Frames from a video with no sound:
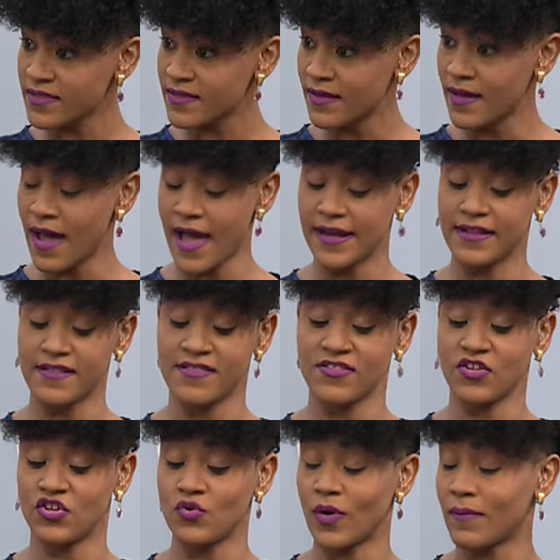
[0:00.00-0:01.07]
Mm -hmm. I need to
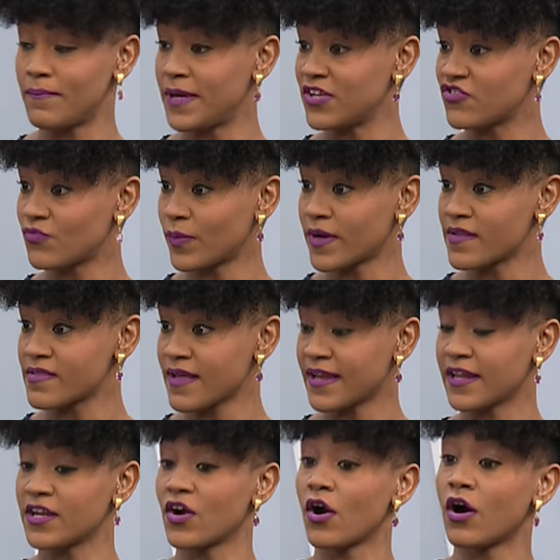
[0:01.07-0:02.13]
see you do a bench press. And
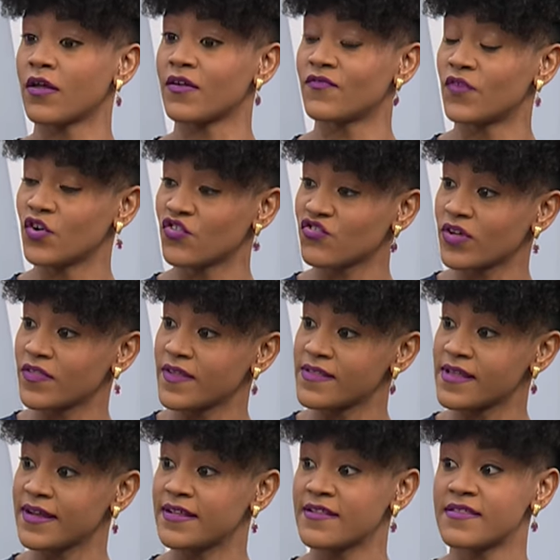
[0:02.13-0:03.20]
then there are other functional things
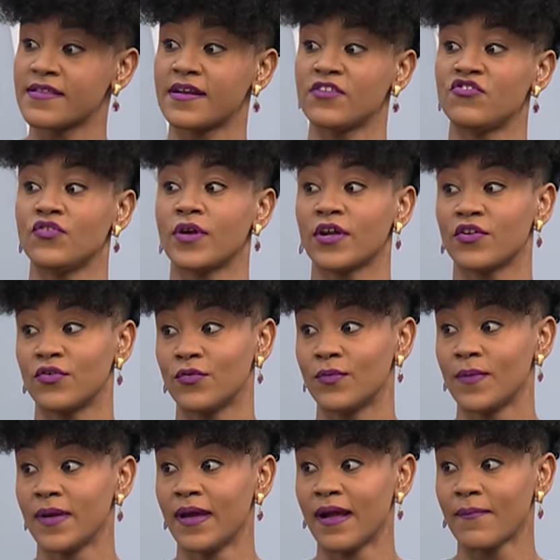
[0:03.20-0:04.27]
I need to see that you can do. Mm
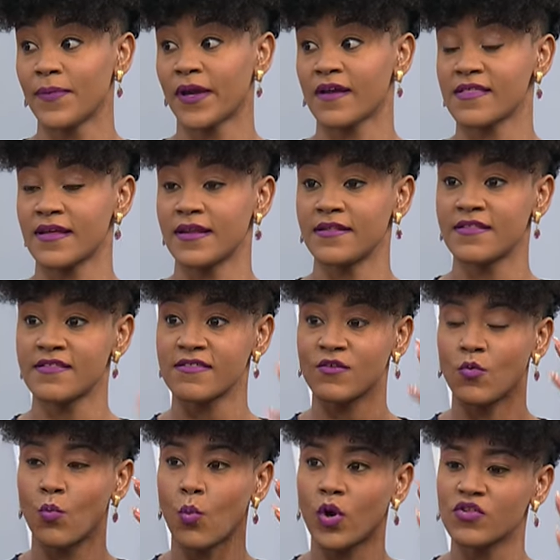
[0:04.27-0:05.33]
-hmm. Because I need to see
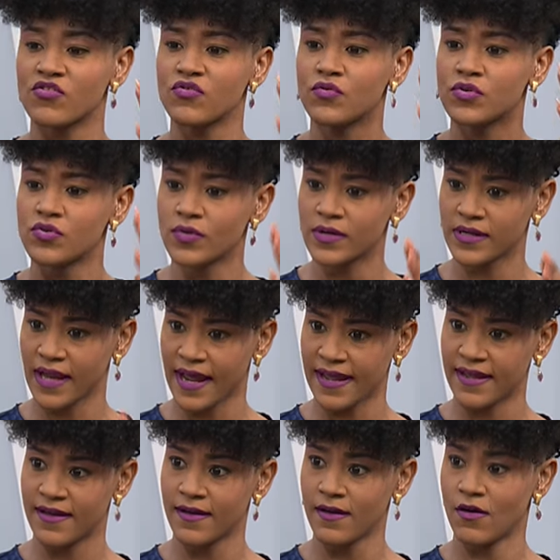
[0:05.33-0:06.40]
what you look
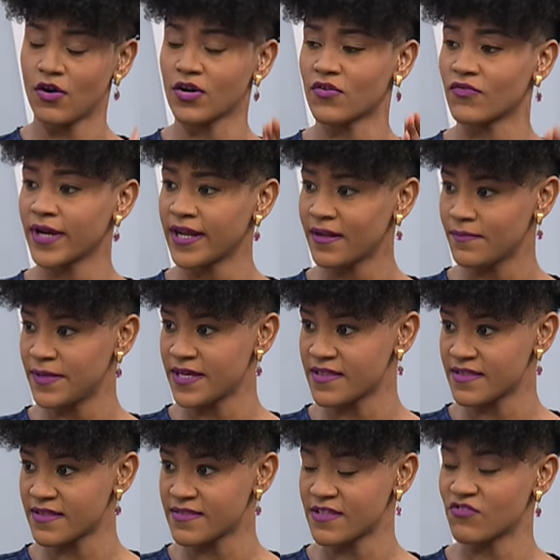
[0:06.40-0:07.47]
like on a regular
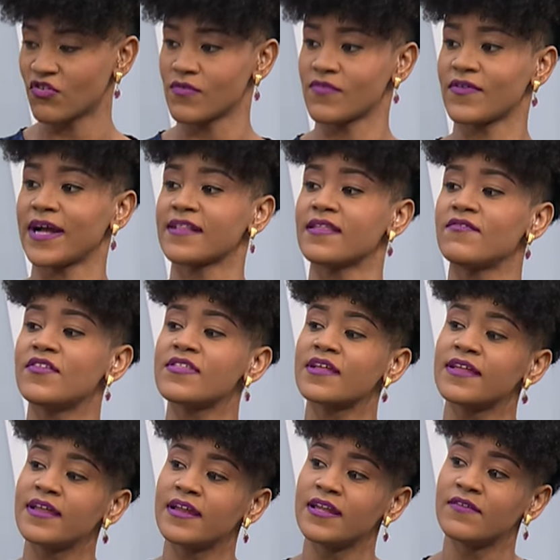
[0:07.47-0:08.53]
basis in terms of activities of
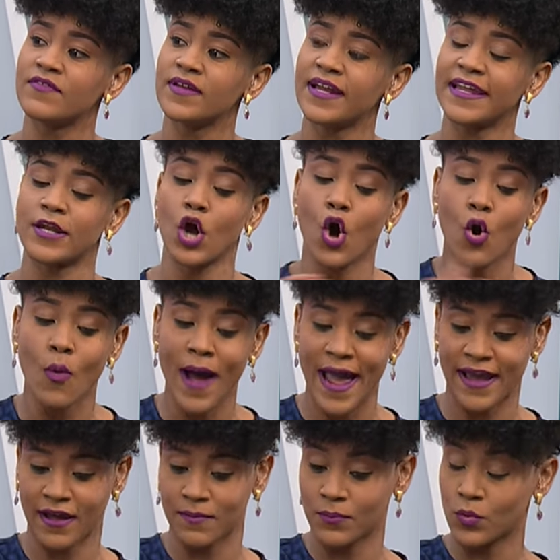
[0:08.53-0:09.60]
daily living and then how I
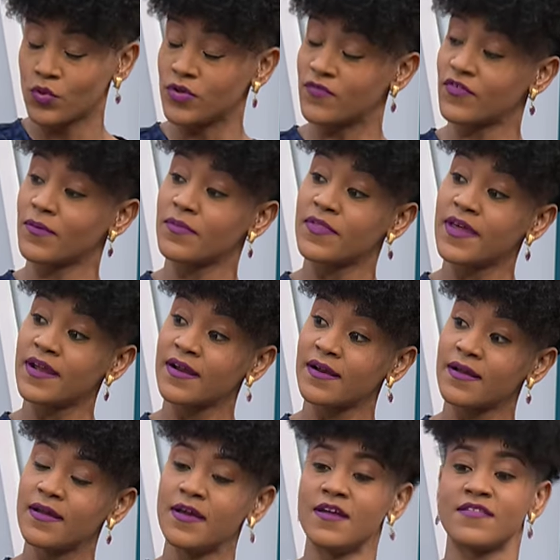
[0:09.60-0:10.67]
can pull you from
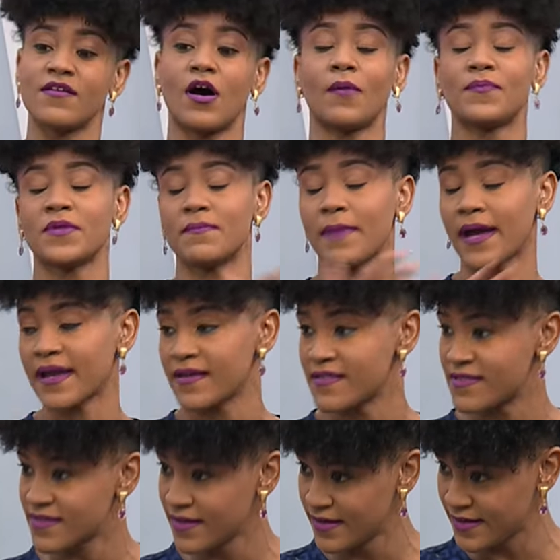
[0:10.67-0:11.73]
there mm-hmm. to optimize
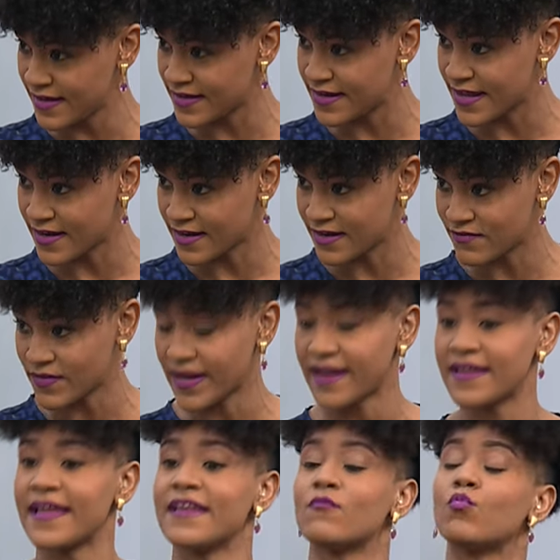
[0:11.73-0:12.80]
yeah, your go. daily living.
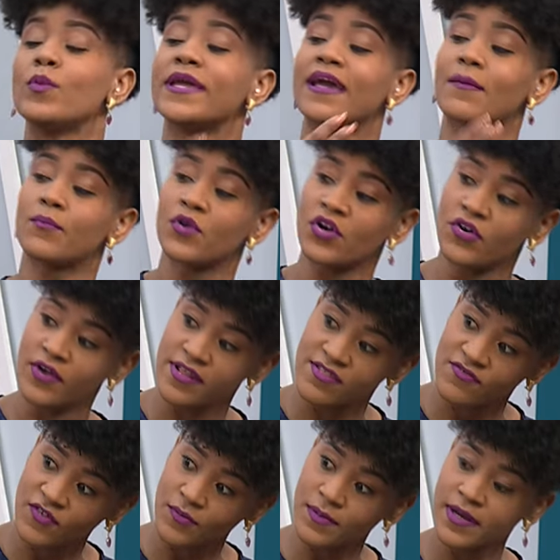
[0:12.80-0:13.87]
And then we can progress
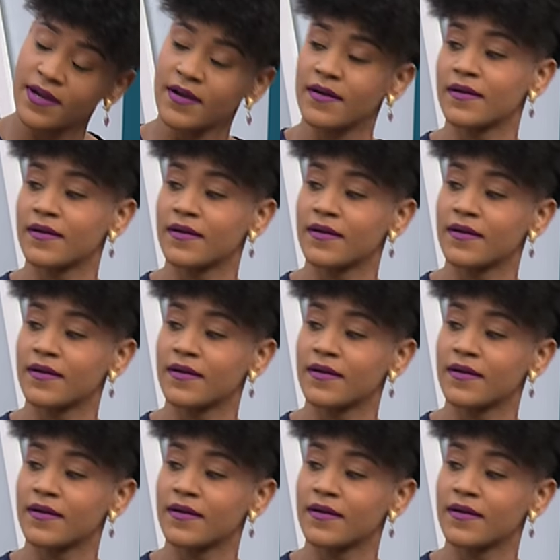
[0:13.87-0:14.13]
from there.